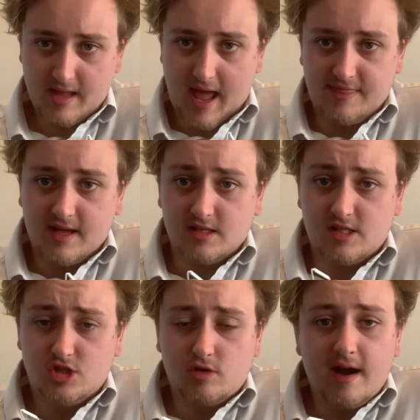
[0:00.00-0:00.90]
And then
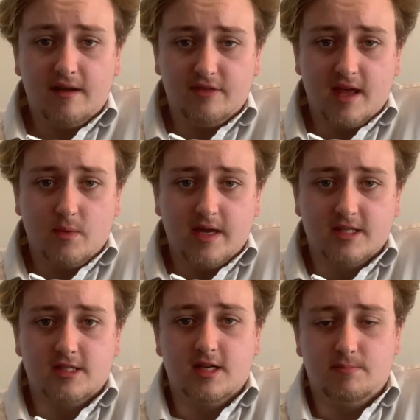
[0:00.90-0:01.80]
straight after that, we
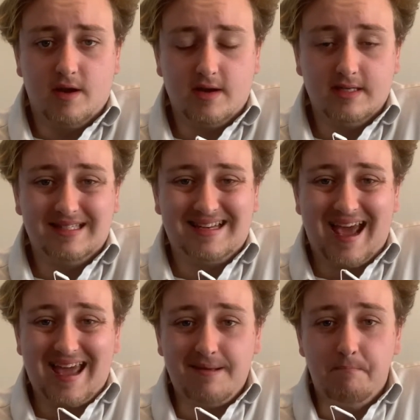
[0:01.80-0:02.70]
experienced
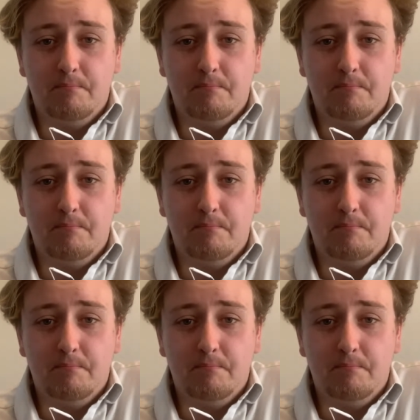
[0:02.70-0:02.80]
a